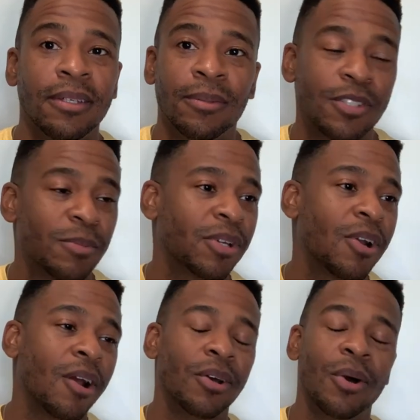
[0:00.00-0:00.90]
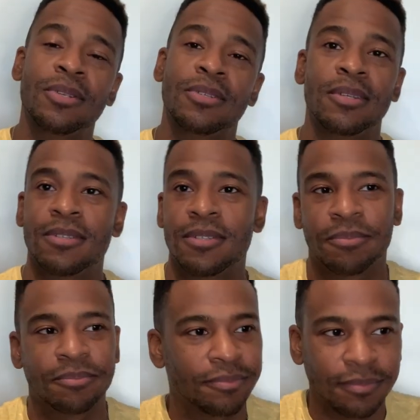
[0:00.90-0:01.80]
It's Picardo, it's,
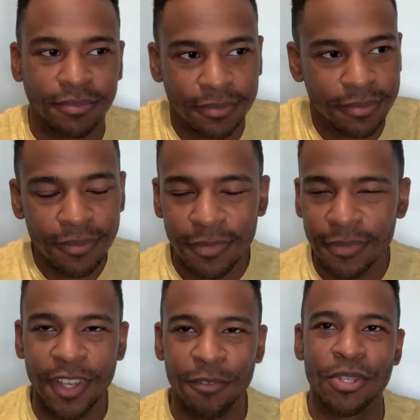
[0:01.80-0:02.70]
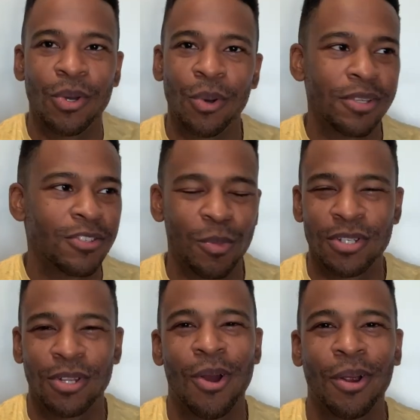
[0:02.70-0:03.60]
it's, they've been doing it so
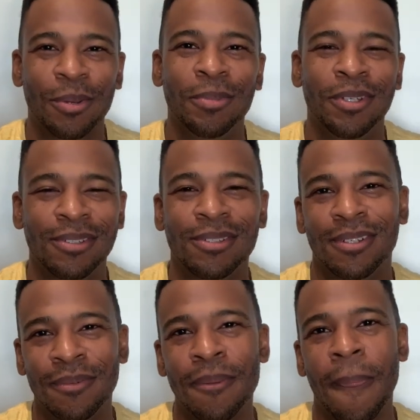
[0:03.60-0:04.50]
much longer than me, so.